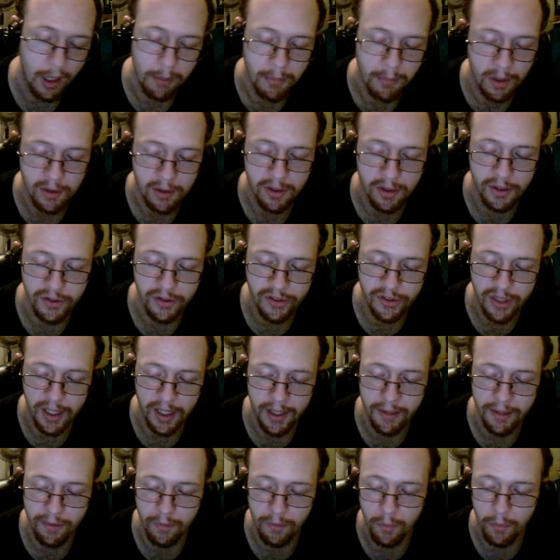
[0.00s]
I'm not going to
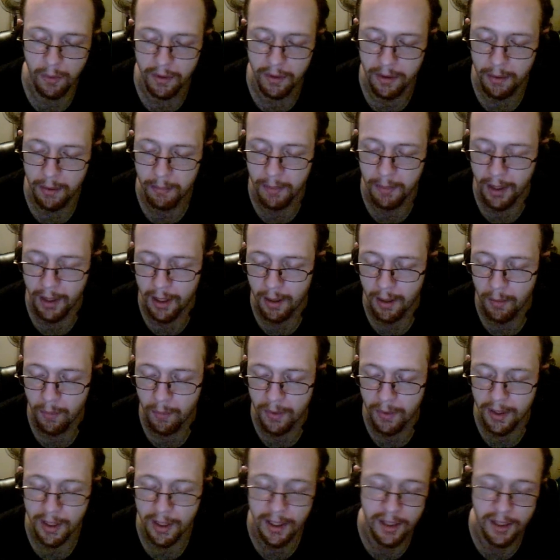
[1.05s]
side with them.
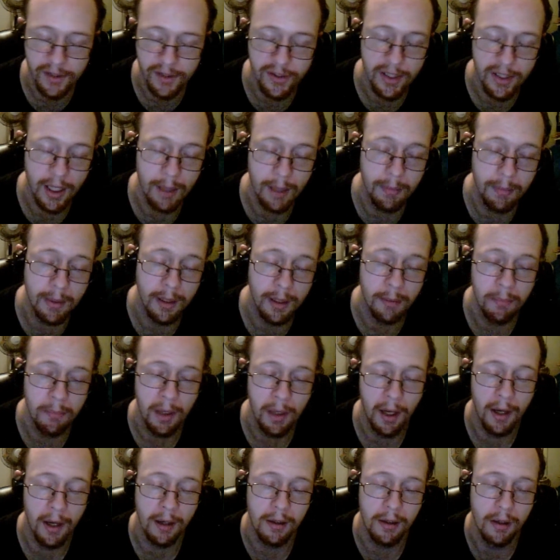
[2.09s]
And when they get stabbed in
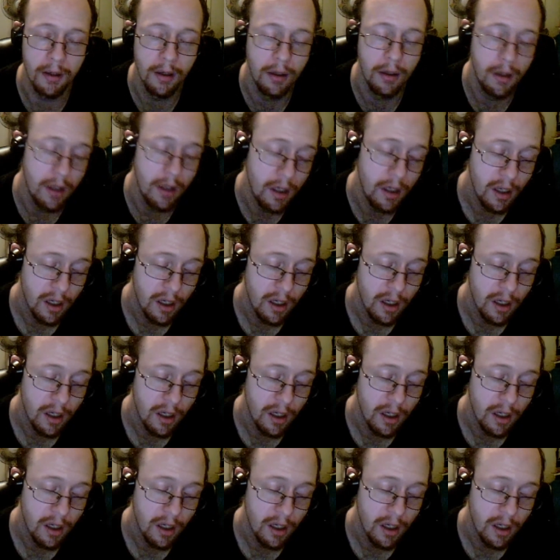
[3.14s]
the back